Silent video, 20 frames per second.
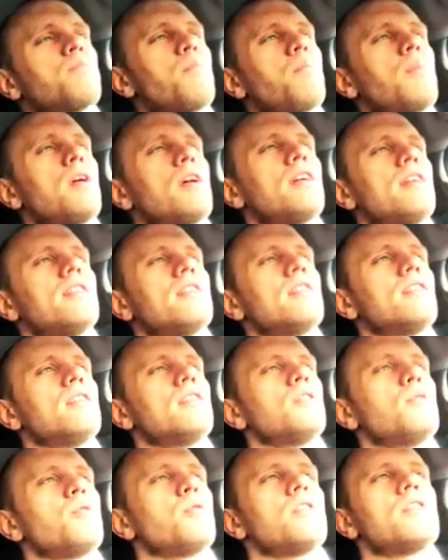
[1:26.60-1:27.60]
but
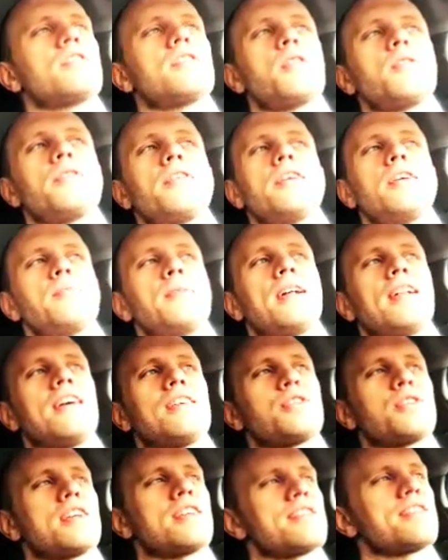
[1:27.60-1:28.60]
you wouldn't know their email
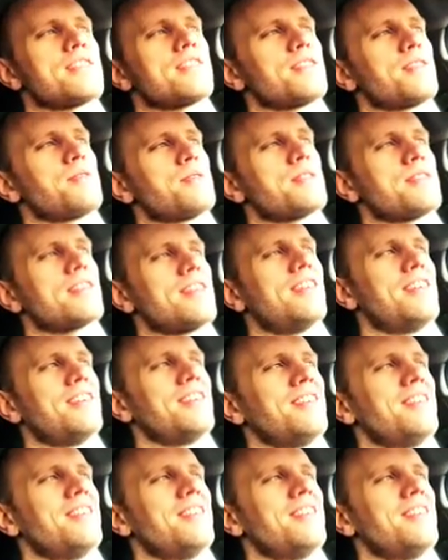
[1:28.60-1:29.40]
address. It was a